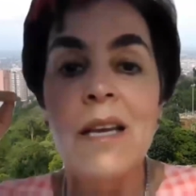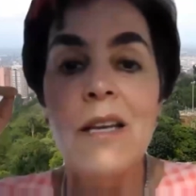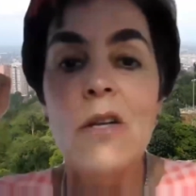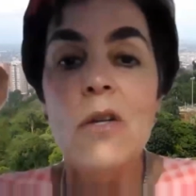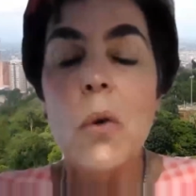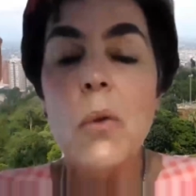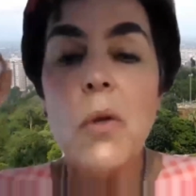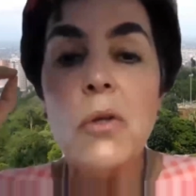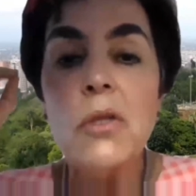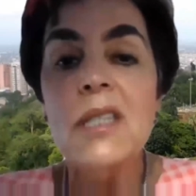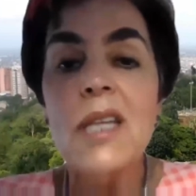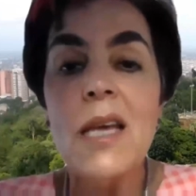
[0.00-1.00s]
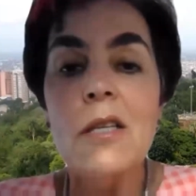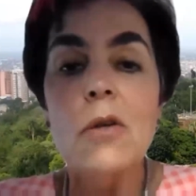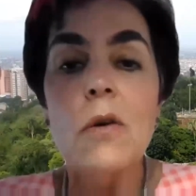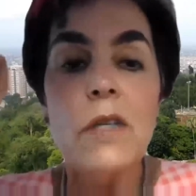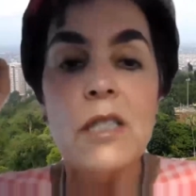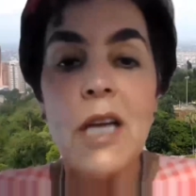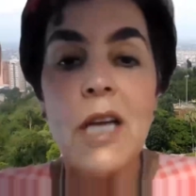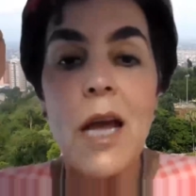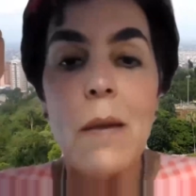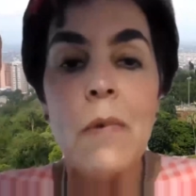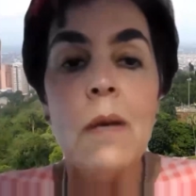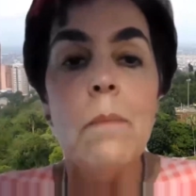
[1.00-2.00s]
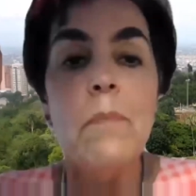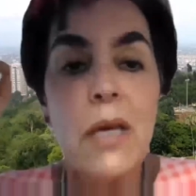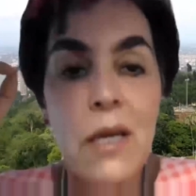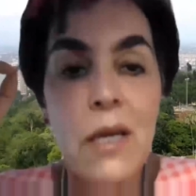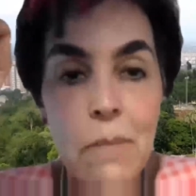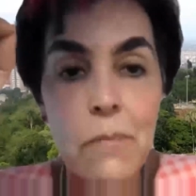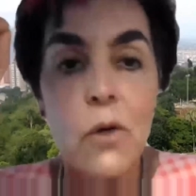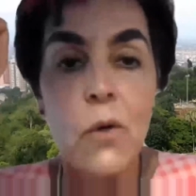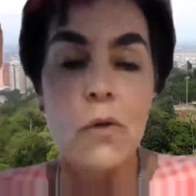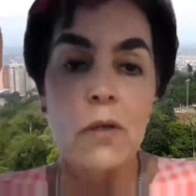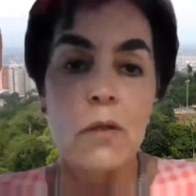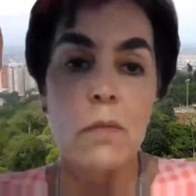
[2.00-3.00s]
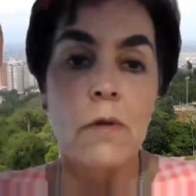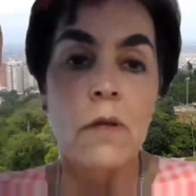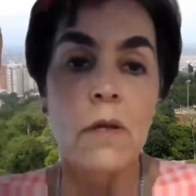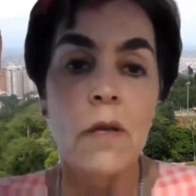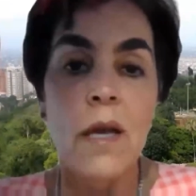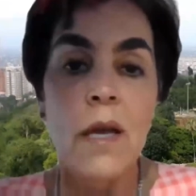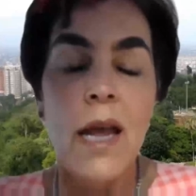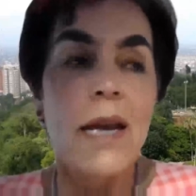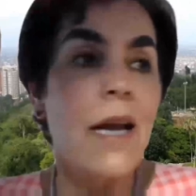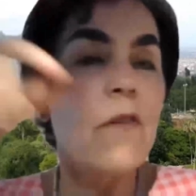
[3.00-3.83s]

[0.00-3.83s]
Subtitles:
You know, those things over time become noticeable. And I've